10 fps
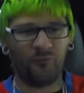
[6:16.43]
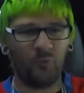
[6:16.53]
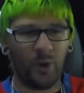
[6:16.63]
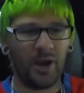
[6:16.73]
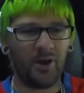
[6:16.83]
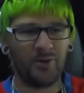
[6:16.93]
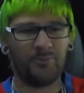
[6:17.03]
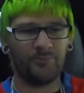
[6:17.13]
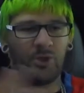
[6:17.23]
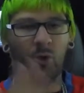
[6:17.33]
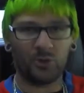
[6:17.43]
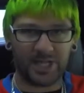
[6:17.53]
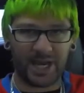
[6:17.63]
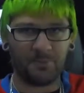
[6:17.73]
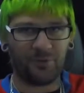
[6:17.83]
where the whole
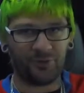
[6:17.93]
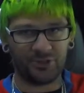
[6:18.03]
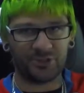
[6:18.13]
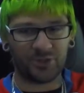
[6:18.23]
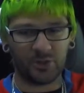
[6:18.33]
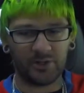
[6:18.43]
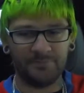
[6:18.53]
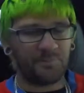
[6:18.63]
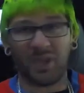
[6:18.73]
camera thing started.